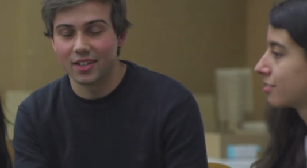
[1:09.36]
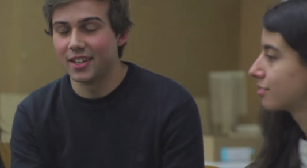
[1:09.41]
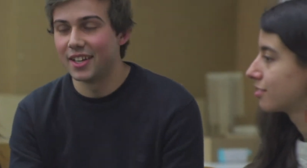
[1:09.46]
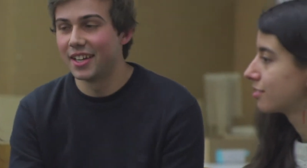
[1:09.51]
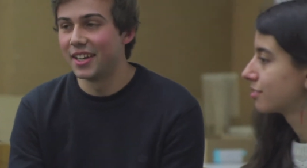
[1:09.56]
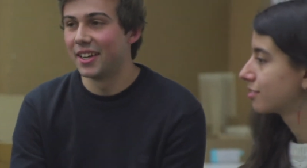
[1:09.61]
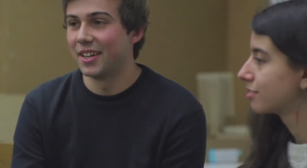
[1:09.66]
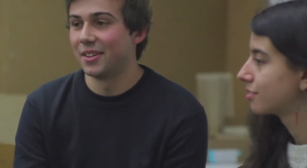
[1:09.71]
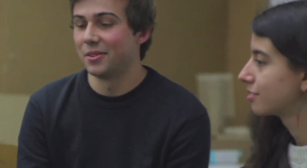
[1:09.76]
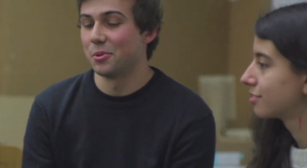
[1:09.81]

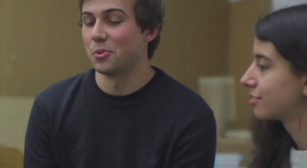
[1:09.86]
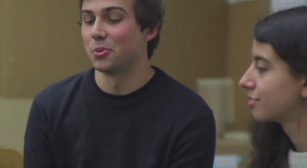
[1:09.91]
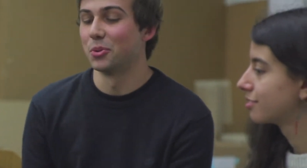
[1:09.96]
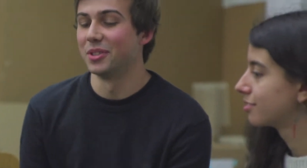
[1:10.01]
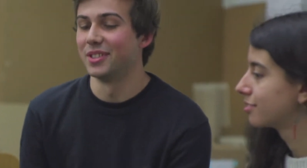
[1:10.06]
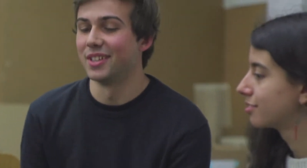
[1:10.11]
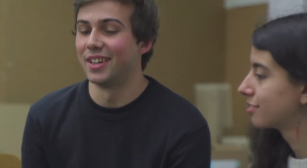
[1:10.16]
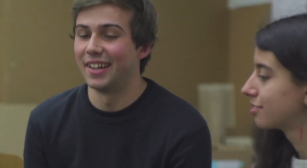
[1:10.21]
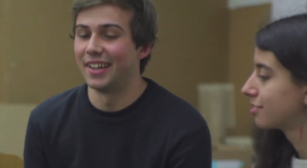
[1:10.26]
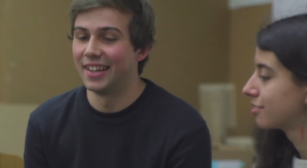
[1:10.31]
Speaker 1: uh,
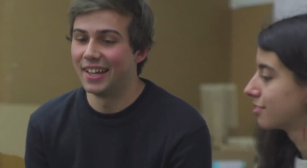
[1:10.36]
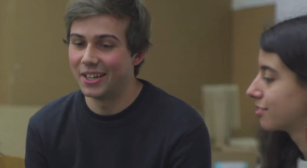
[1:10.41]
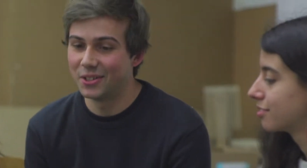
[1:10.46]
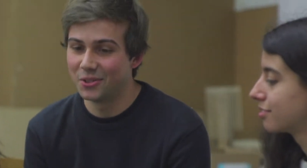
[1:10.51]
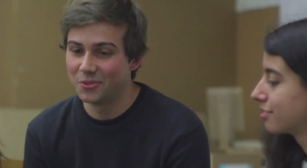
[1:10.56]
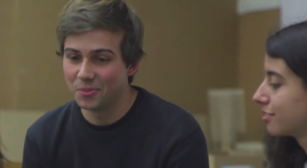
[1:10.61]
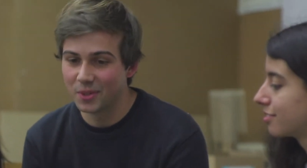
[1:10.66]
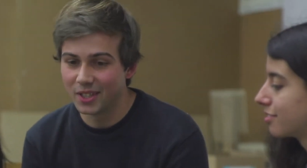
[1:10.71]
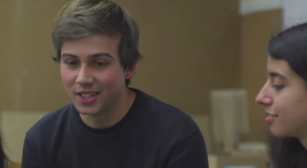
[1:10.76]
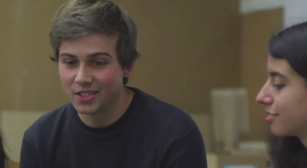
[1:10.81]
would allow
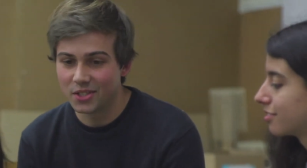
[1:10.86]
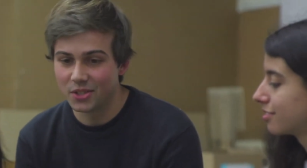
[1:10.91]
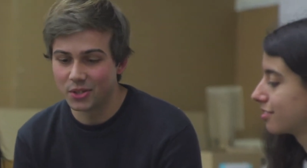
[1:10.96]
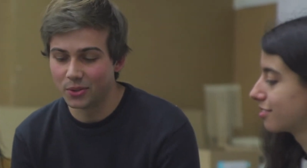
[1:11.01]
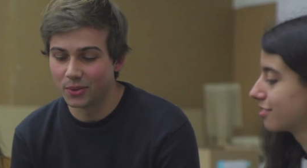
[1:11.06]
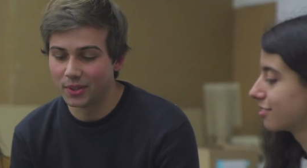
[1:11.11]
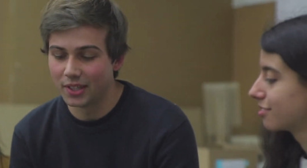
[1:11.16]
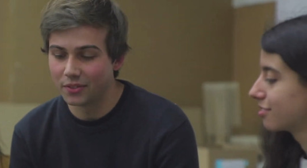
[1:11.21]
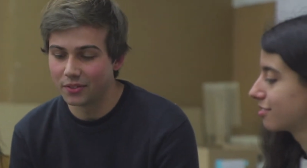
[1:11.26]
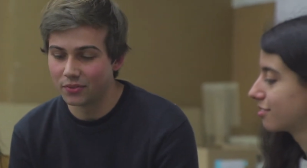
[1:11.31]
me
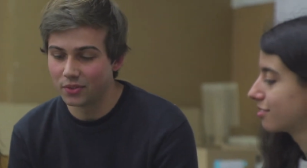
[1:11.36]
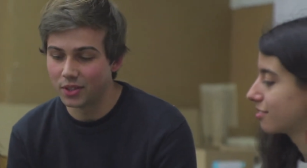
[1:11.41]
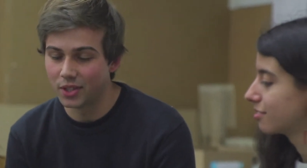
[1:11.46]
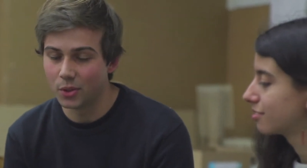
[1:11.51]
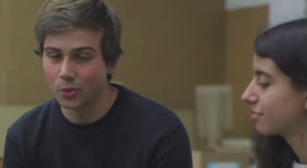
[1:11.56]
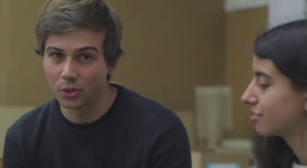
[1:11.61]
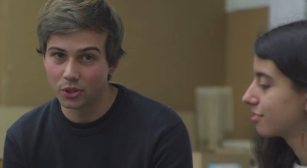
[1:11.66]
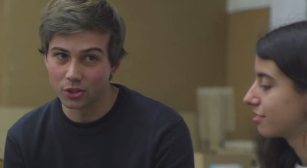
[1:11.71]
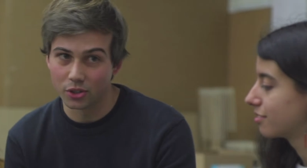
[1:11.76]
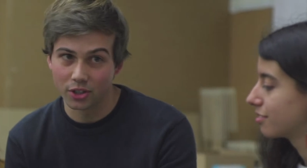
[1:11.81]
to live in
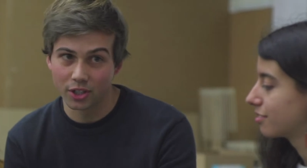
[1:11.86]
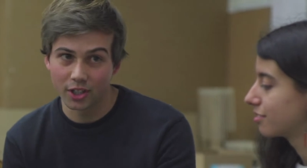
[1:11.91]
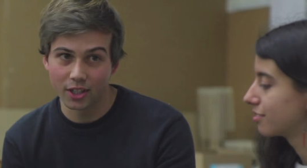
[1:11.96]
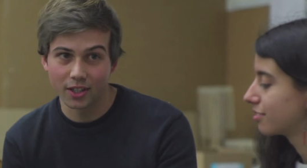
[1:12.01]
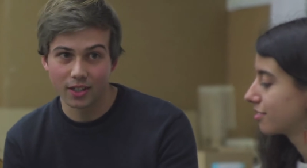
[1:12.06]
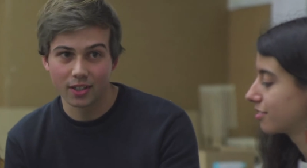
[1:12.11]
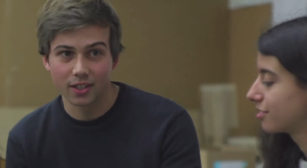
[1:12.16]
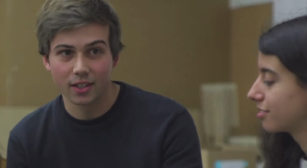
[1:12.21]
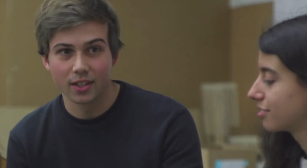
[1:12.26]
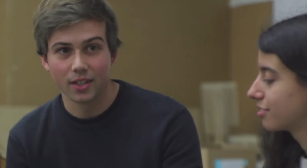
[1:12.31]
New
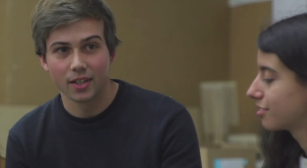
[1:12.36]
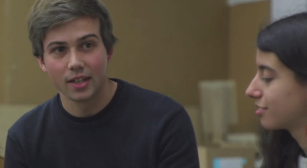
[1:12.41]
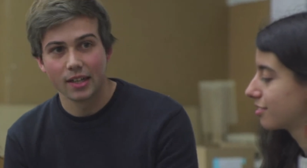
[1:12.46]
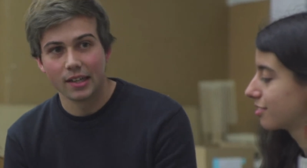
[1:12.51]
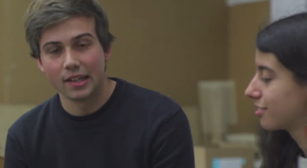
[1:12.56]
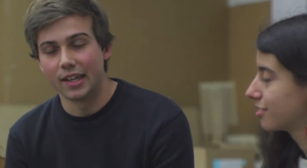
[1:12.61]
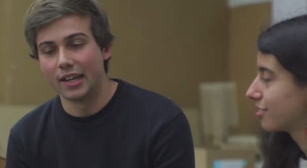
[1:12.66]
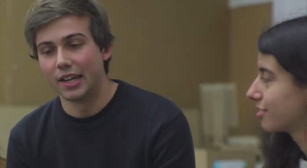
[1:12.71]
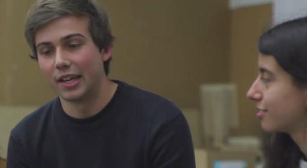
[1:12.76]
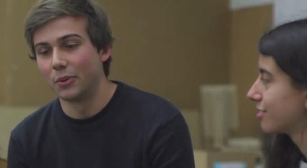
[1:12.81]
York.
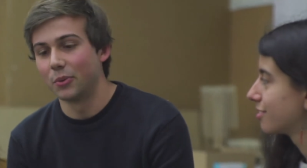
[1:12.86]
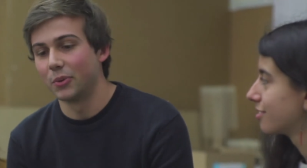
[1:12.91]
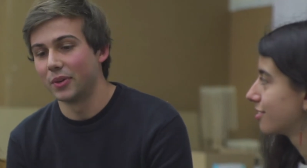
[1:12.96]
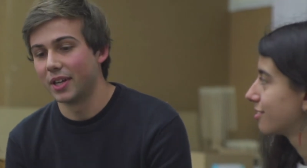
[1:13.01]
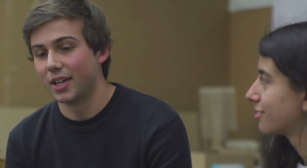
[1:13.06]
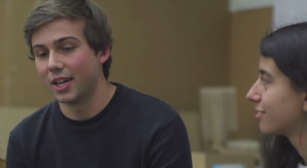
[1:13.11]
And when